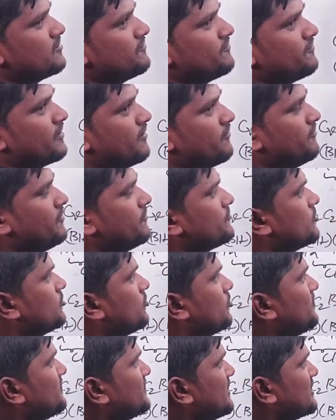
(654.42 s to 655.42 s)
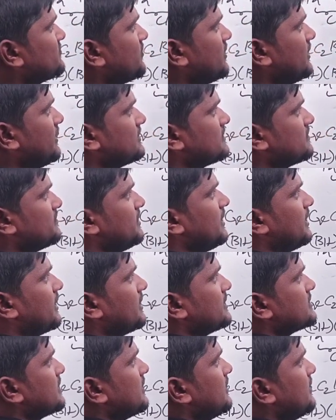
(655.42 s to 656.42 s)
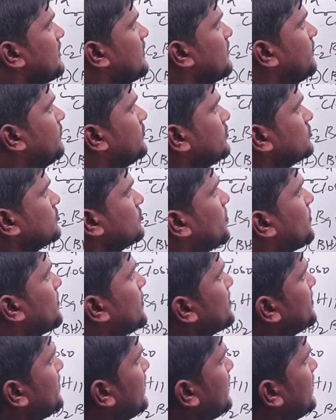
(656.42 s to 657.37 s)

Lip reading: to the 5th group, that's why it is BH. 4th group of